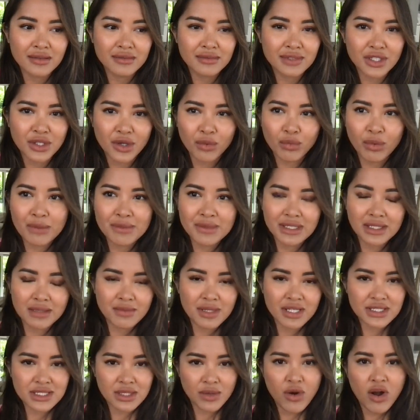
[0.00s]
women can
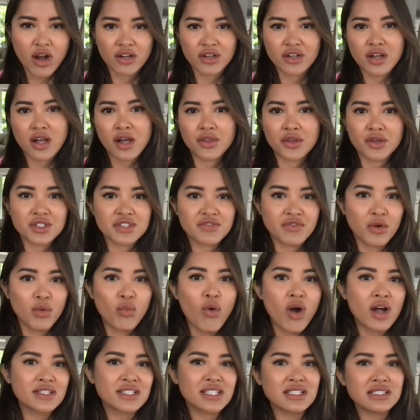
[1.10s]
be so hard on others for
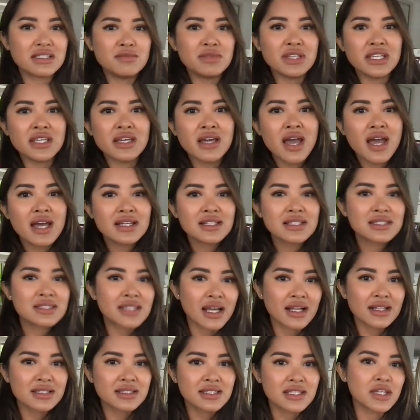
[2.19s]
wanting to be
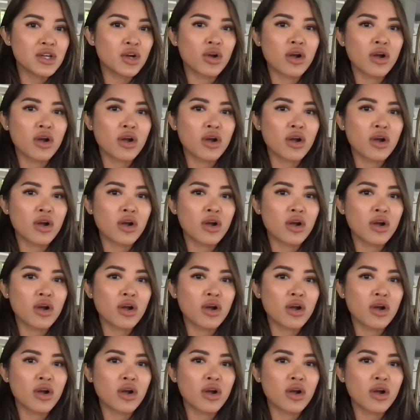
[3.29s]
sexy,